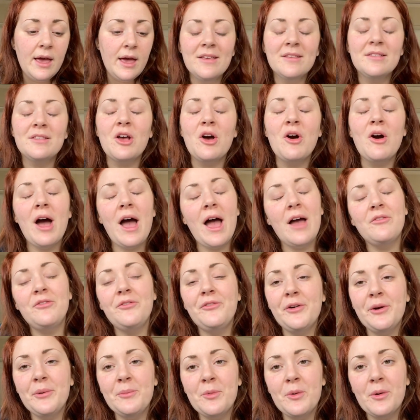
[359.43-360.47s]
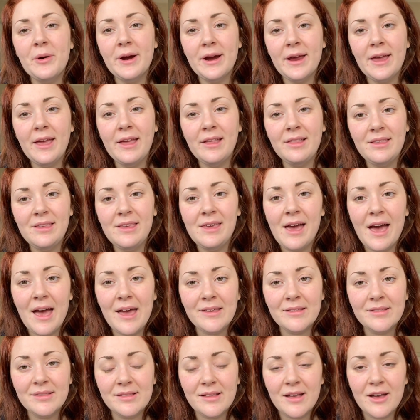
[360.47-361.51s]
So for more
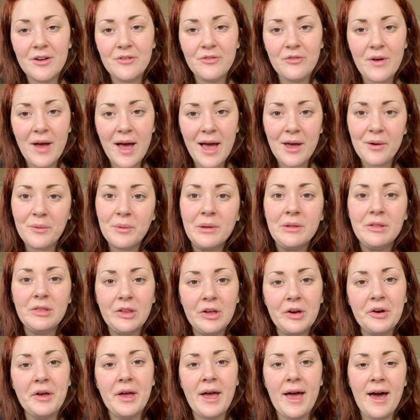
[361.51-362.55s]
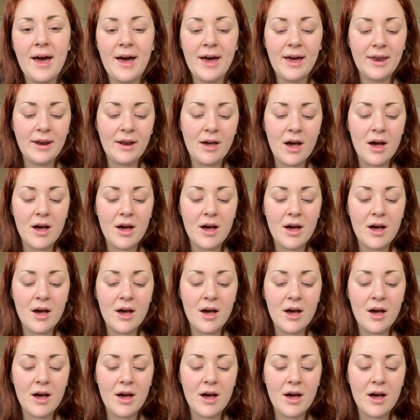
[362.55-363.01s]
ATI stuff, I will look at